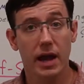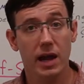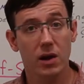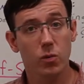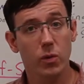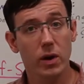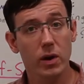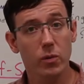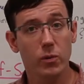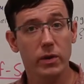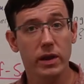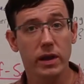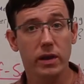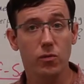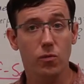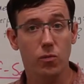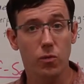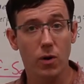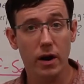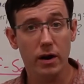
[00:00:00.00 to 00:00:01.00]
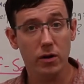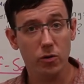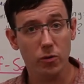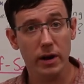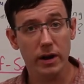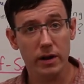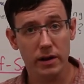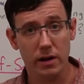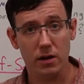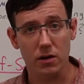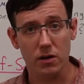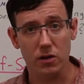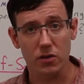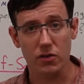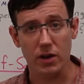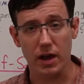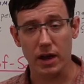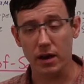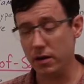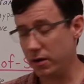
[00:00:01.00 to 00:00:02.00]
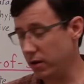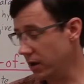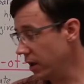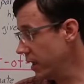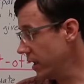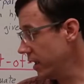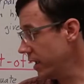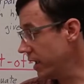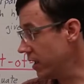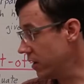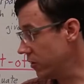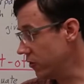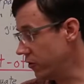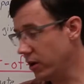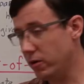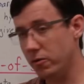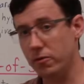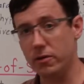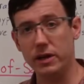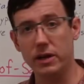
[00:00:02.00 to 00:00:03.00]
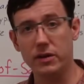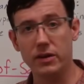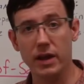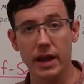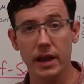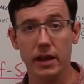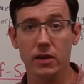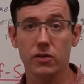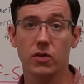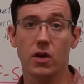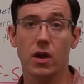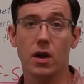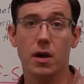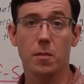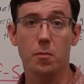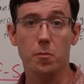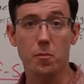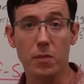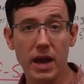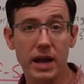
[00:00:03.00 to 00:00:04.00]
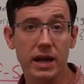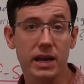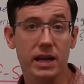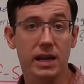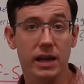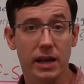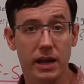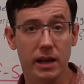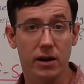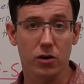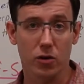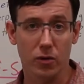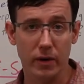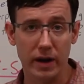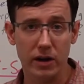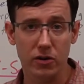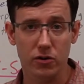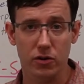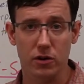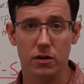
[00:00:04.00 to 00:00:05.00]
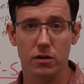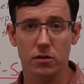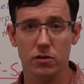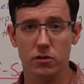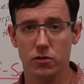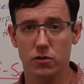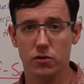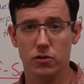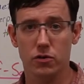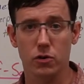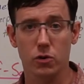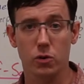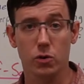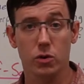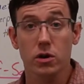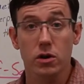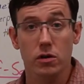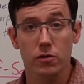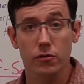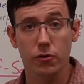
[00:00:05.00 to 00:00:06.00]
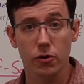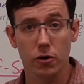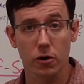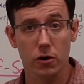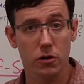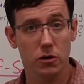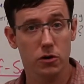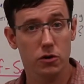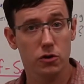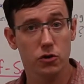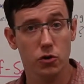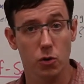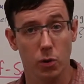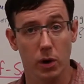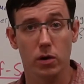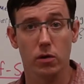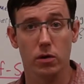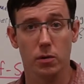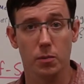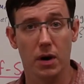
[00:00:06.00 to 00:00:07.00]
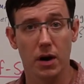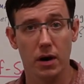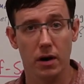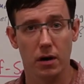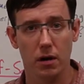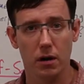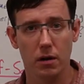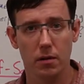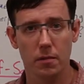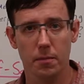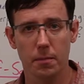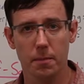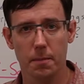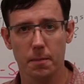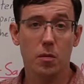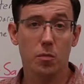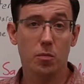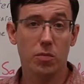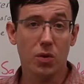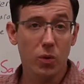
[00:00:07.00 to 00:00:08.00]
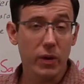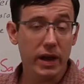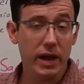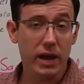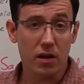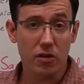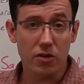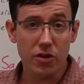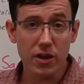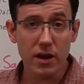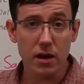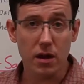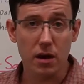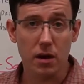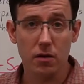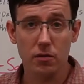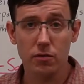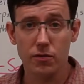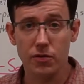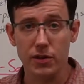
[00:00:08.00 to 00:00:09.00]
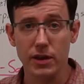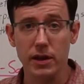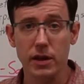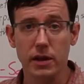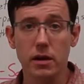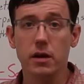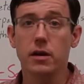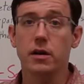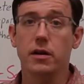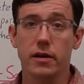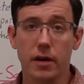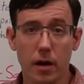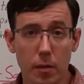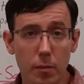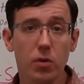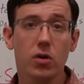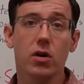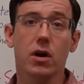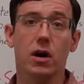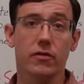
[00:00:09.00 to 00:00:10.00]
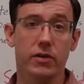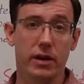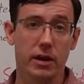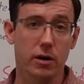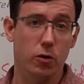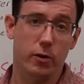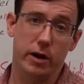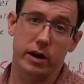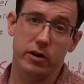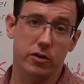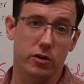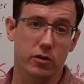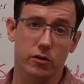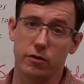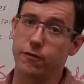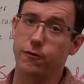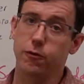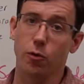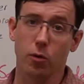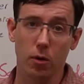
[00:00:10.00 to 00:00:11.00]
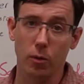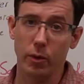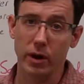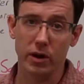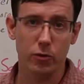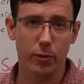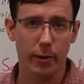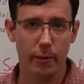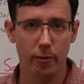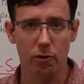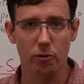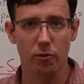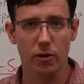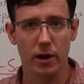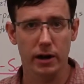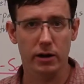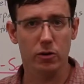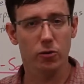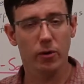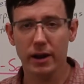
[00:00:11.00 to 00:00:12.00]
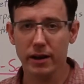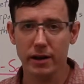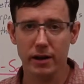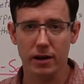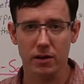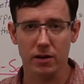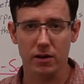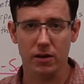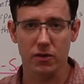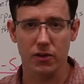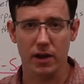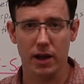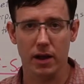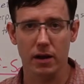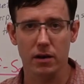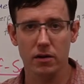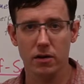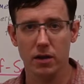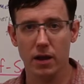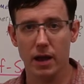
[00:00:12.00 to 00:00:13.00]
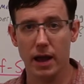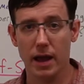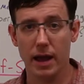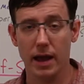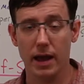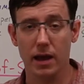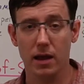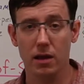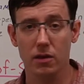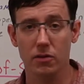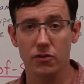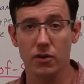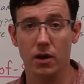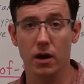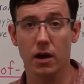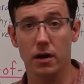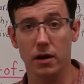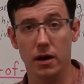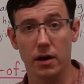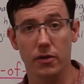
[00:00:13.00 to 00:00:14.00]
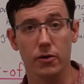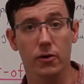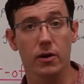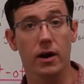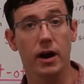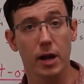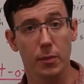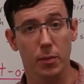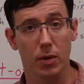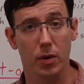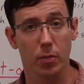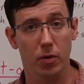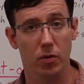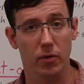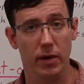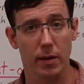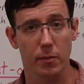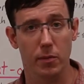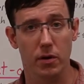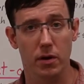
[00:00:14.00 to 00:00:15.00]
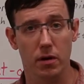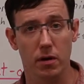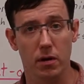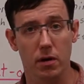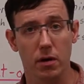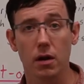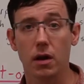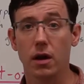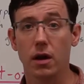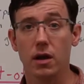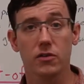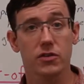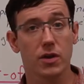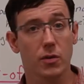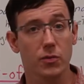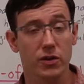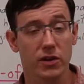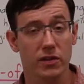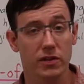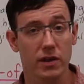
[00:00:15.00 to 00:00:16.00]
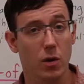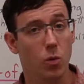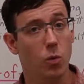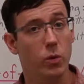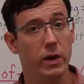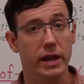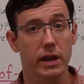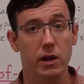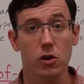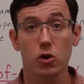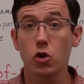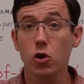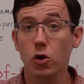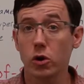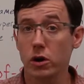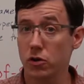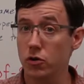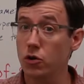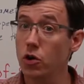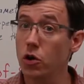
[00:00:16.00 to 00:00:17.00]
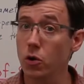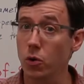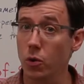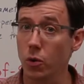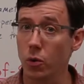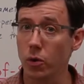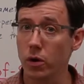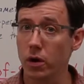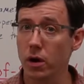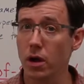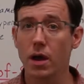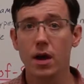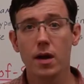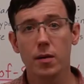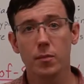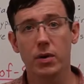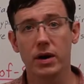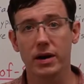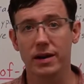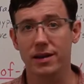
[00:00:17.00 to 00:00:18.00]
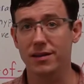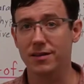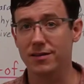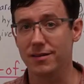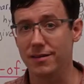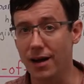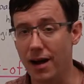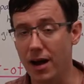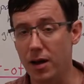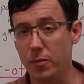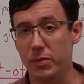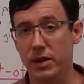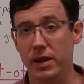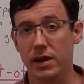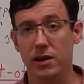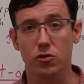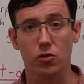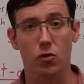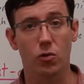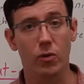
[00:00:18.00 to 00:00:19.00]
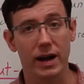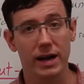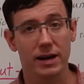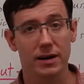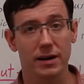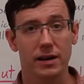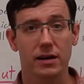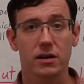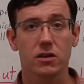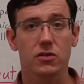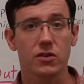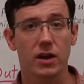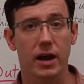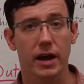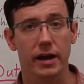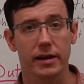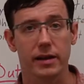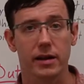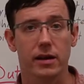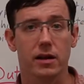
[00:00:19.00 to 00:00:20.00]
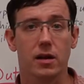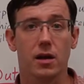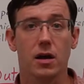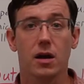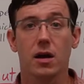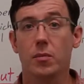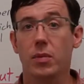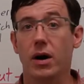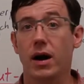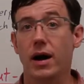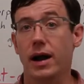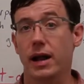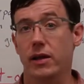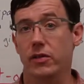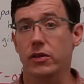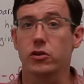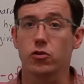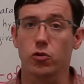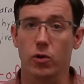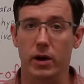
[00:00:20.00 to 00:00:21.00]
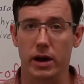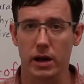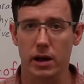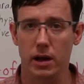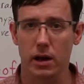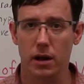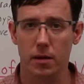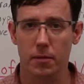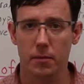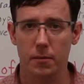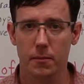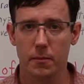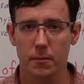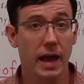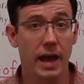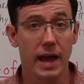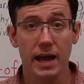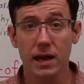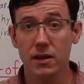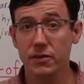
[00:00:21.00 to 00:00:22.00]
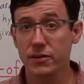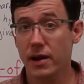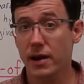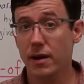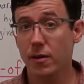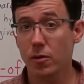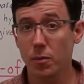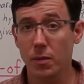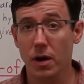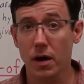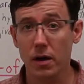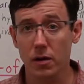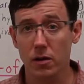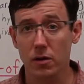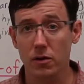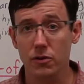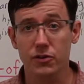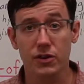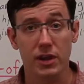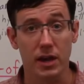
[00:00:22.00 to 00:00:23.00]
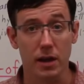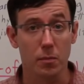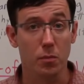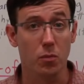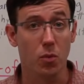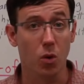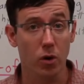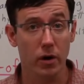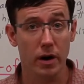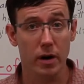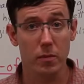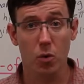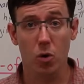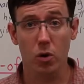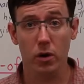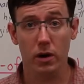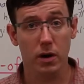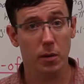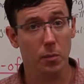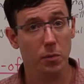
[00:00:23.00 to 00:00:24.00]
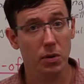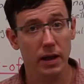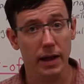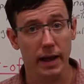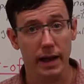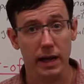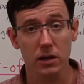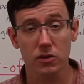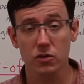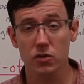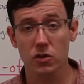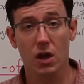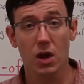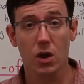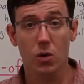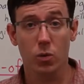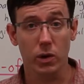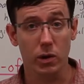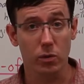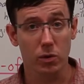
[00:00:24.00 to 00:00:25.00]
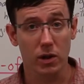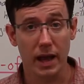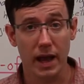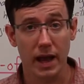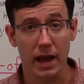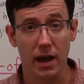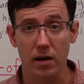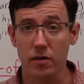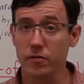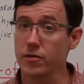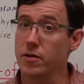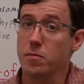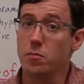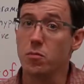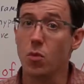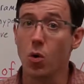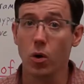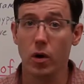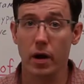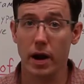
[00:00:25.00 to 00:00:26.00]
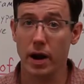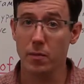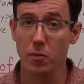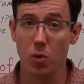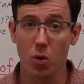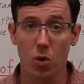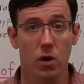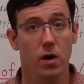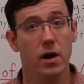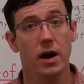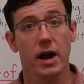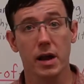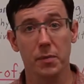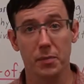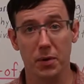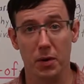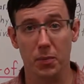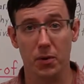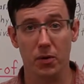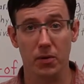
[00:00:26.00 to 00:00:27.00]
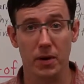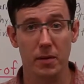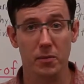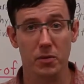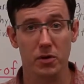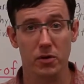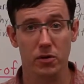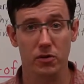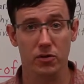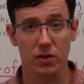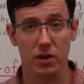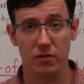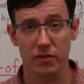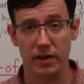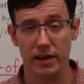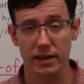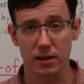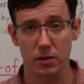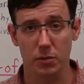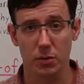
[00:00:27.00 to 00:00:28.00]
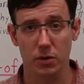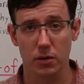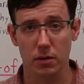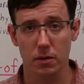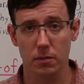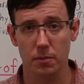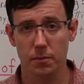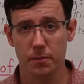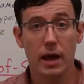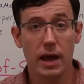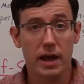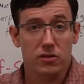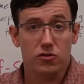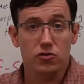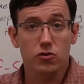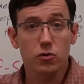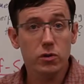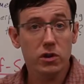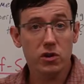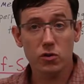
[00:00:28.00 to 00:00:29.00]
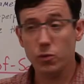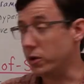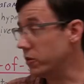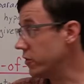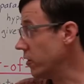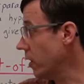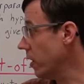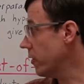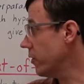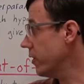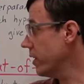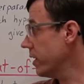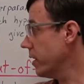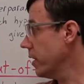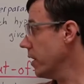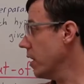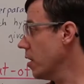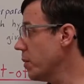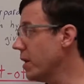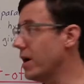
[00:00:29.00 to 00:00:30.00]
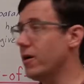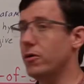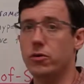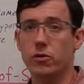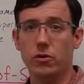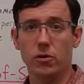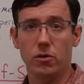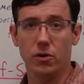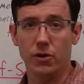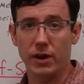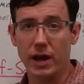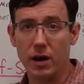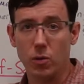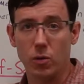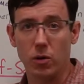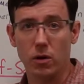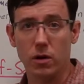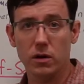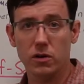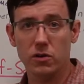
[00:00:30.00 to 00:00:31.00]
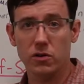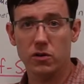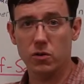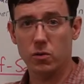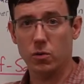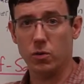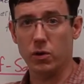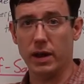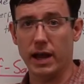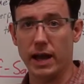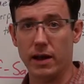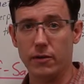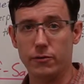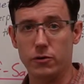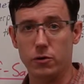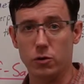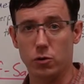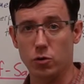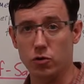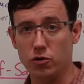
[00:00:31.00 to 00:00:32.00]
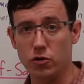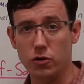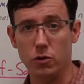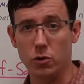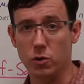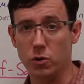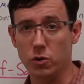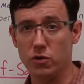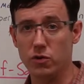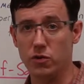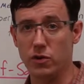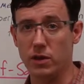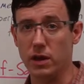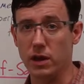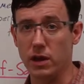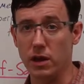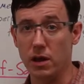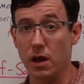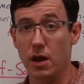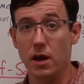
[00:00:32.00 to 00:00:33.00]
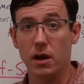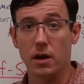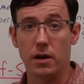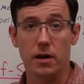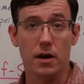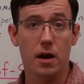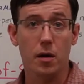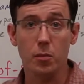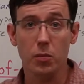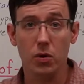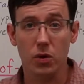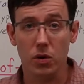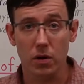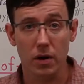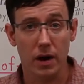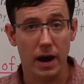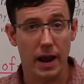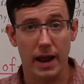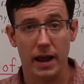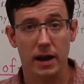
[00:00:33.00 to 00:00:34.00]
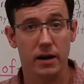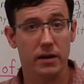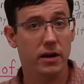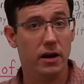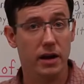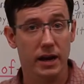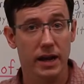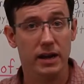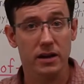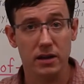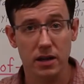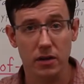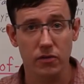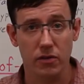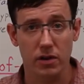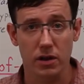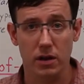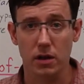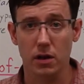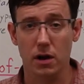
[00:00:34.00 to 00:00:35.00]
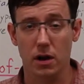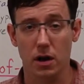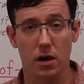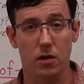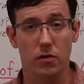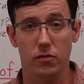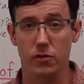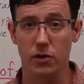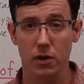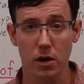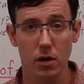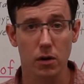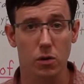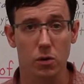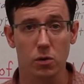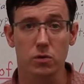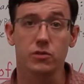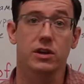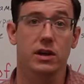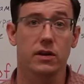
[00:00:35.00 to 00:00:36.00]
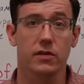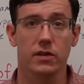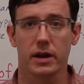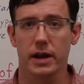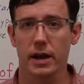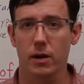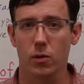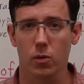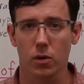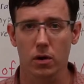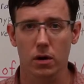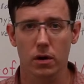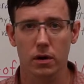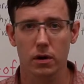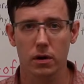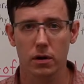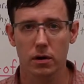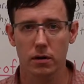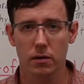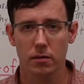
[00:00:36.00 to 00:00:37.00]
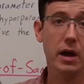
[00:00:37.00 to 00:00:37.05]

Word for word: And when we run gradient descent, it generally takes many iterations to converge to a good model, but we can think of the number of iterations for which we will run gradient descent as another hyperparameter, something that we could tune, but is not being directly decided by the training as our models get more and more complex, we will have more and more hyperparameters available. As soon as we start thinking about neural networks, we'll have to choose the number and connectivity of nodes in the network.